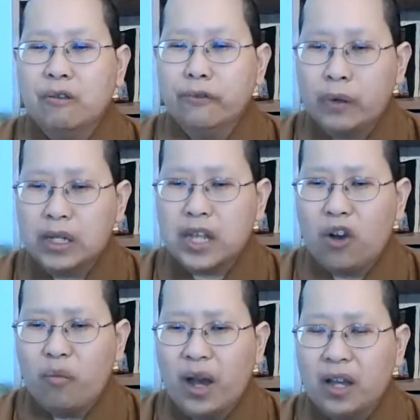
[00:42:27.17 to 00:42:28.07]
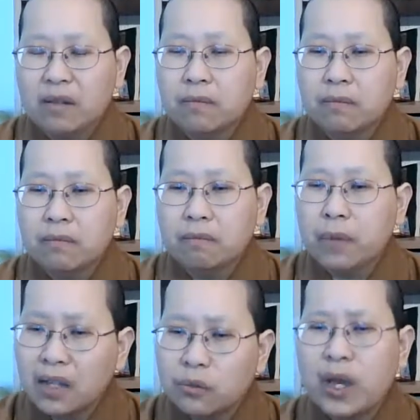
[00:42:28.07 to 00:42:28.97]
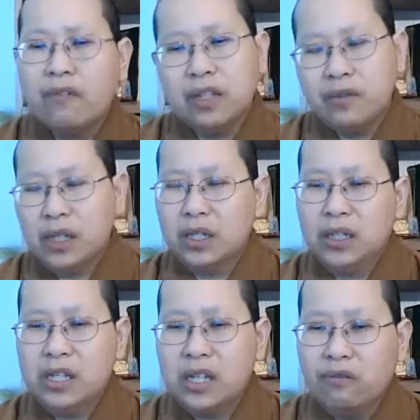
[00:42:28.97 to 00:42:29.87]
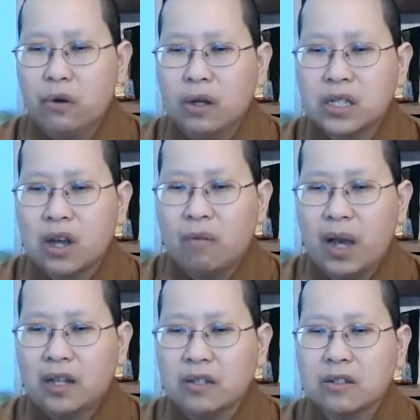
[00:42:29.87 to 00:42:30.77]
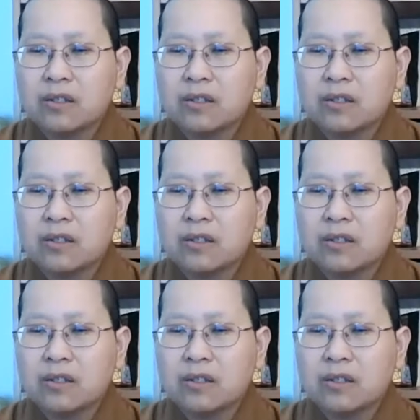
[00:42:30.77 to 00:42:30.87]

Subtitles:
focus our mind. But we have difficulties in focus our mind.